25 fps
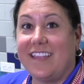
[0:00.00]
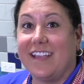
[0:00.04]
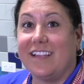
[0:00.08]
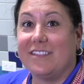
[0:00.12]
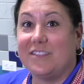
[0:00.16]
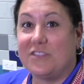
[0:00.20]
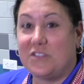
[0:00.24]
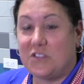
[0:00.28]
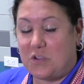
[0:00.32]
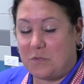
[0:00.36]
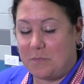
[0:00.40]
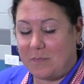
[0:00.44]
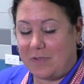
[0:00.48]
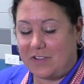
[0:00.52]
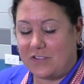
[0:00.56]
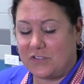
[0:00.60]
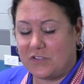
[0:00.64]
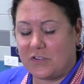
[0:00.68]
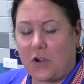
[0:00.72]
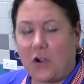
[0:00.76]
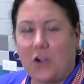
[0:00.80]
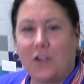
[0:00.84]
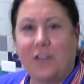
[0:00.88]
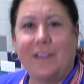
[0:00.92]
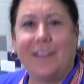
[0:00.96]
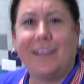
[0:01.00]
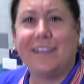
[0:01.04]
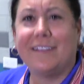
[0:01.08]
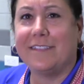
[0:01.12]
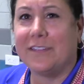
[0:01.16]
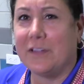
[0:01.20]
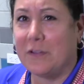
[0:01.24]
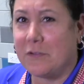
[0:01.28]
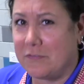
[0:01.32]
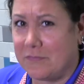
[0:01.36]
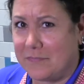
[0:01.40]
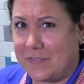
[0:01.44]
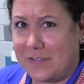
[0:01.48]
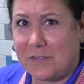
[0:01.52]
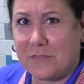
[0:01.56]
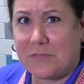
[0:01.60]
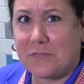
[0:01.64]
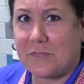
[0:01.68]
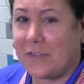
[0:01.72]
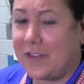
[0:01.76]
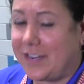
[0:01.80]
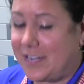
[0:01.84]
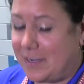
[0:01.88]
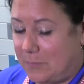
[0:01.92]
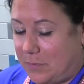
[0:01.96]
as too much garlic, so feel
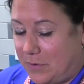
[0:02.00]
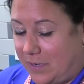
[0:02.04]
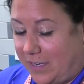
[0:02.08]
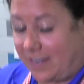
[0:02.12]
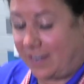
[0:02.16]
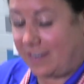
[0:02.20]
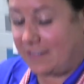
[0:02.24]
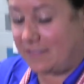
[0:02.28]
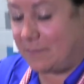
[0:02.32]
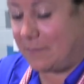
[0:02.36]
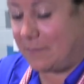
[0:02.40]
free to put in as